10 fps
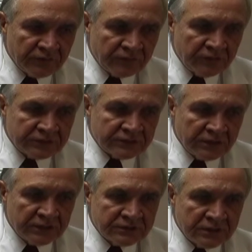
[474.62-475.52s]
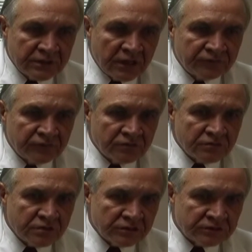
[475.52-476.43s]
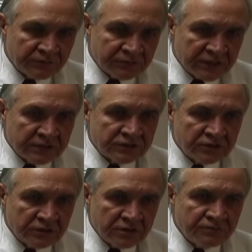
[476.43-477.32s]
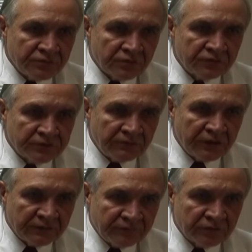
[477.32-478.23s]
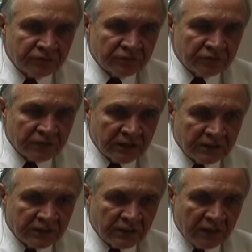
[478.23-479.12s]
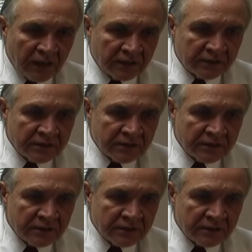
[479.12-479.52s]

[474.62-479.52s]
This is enough to substantially improve the blood flow to the leg.